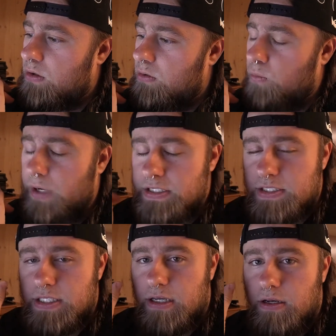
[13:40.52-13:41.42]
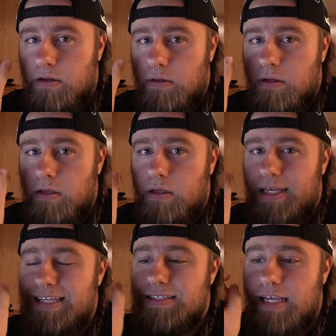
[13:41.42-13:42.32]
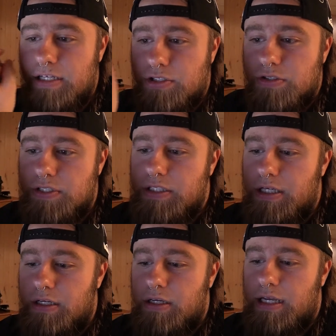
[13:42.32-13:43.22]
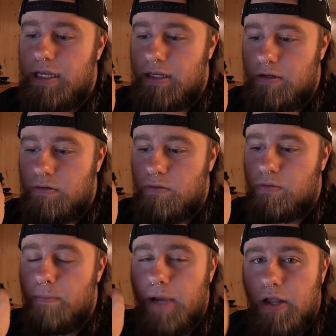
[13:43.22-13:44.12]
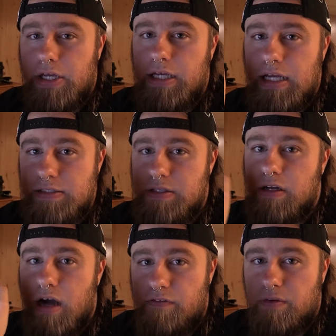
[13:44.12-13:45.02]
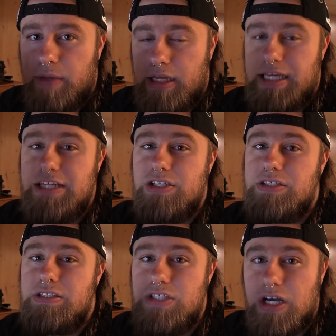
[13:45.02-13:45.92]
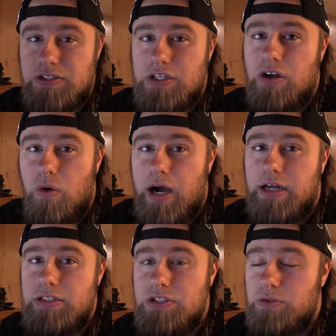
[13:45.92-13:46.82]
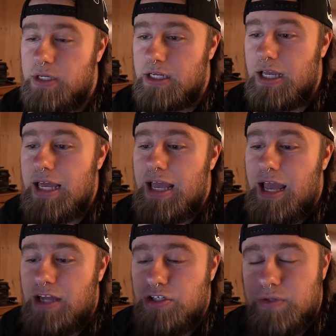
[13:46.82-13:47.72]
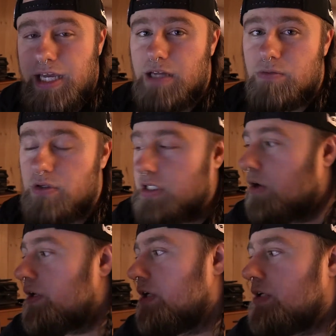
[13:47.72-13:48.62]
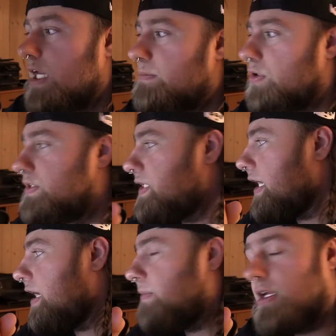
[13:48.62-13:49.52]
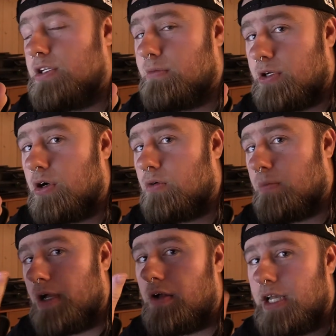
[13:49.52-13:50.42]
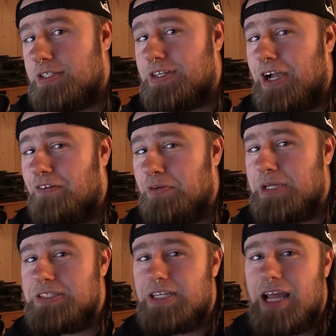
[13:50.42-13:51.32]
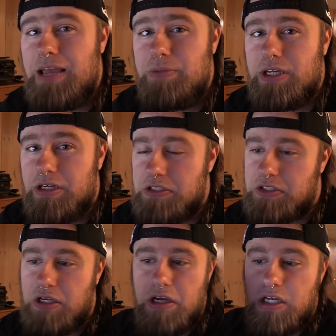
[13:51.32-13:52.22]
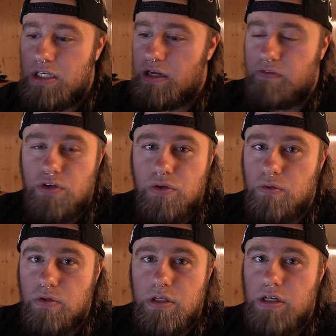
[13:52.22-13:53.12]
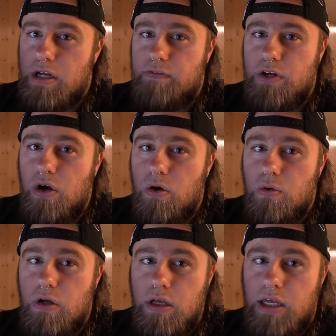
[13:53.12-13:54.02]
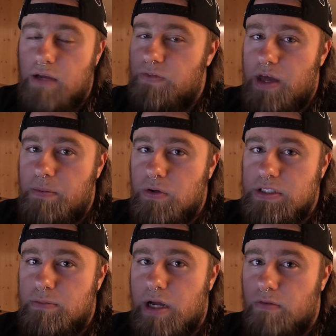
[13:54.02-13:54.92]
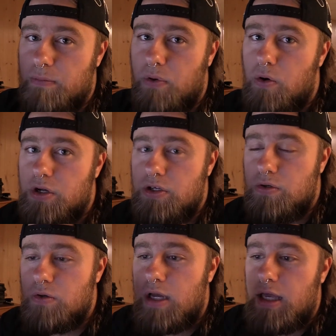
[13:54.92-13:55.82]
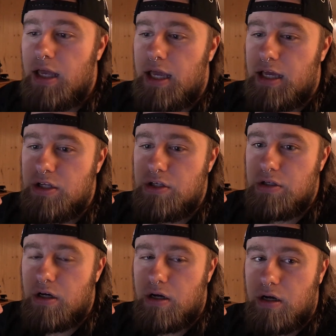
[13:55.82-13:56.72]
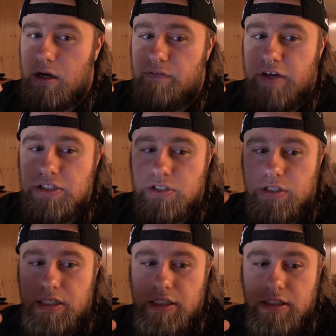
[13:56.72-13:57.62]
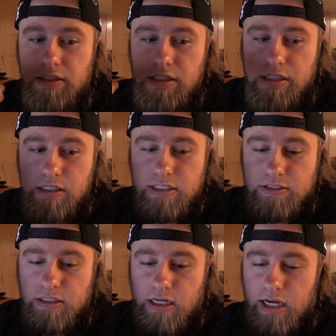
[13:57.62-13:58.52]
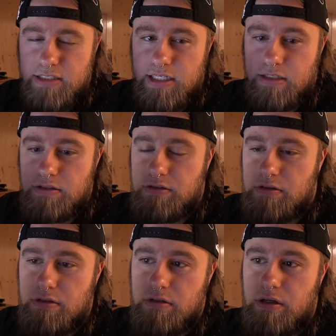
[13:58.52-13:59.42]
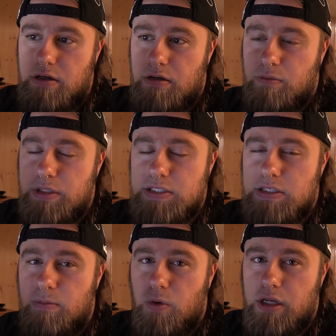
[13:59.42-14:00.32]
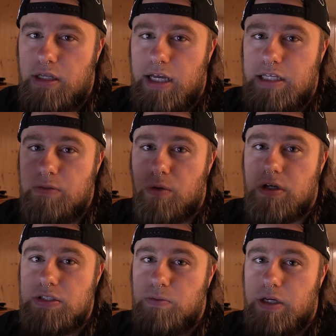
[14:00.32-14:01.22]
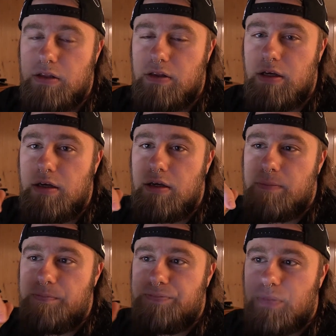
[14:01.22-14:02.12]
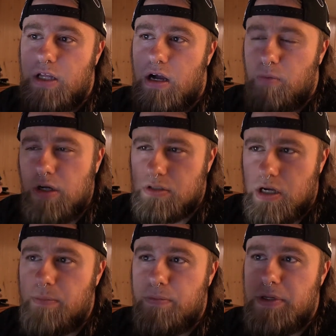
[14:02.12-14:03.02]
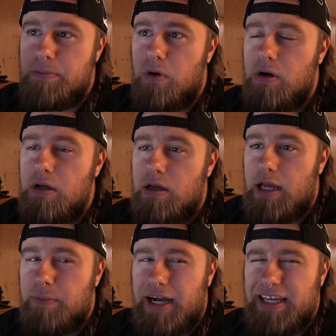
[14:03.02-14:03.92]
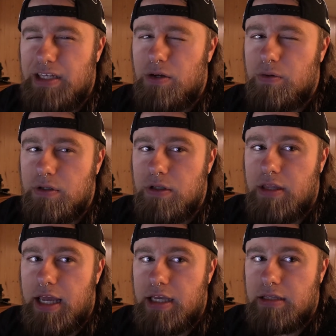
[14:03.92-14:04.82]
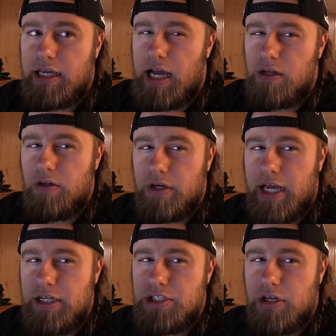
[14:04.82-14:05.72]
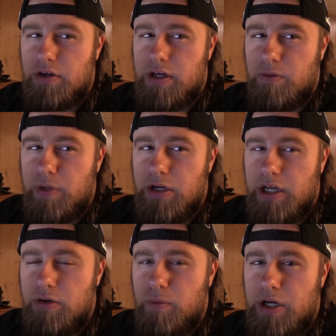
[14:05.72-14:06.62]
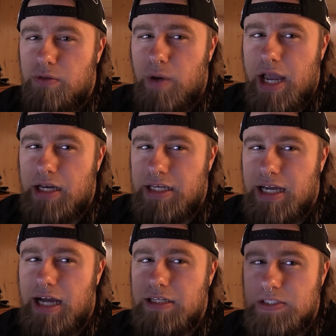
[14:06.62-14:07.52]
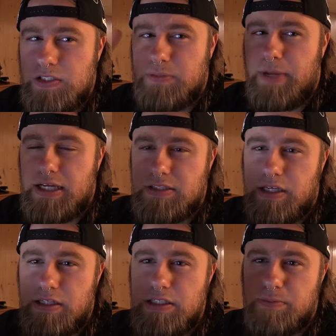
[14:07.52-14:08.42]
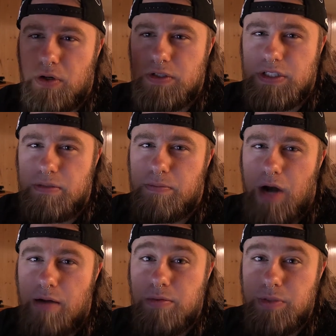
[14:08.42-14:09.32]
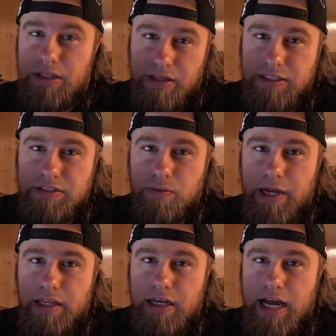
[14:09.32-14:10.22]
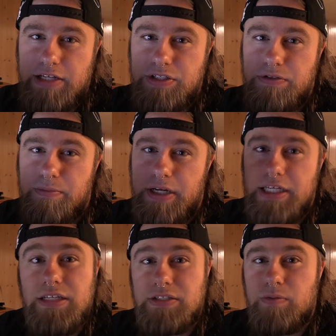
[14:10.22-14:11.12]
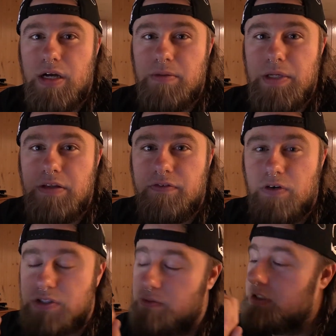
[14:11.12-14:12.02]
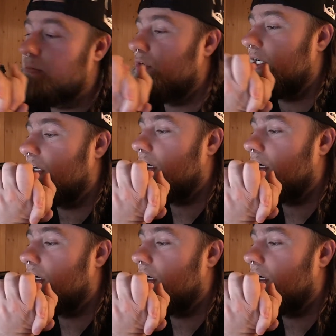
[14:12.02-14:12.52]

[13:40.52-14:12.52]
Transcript: Winston is interested in rebelling against the government. He just doesn't know how to do it. And you can't really go to your neighbor and say, hey man, do you want to go rebel against the government today? Because you never know if that person might report you. And eventually he gets into contact with someone that he works with, a couple people, by, they kind of look at each other in a weird way, and he kind of suspects this person probably thinks the way that I do, but he doesn't want to be the first one to bring it